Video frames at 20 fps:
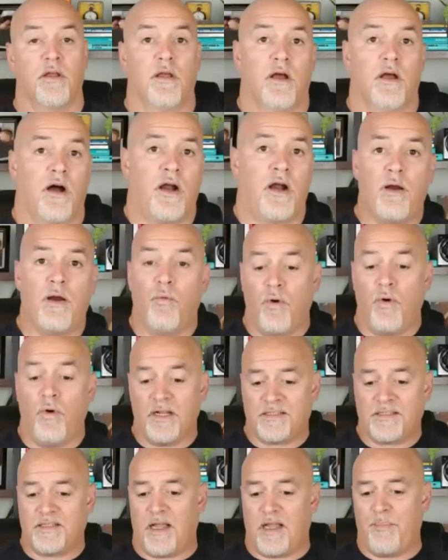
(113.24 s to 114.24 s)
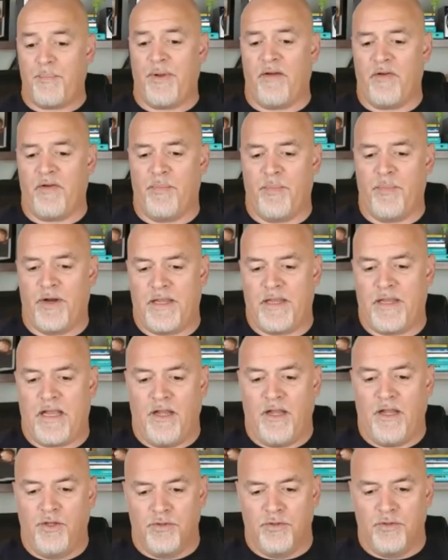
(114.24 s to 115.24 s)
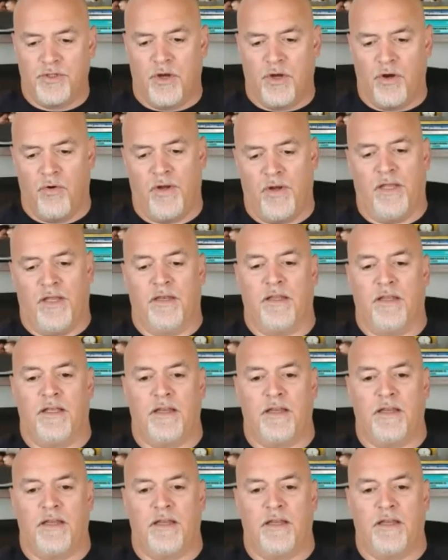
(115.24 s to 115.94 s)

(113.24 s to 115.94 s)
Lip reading: All right, what's up, everybody? How you doing?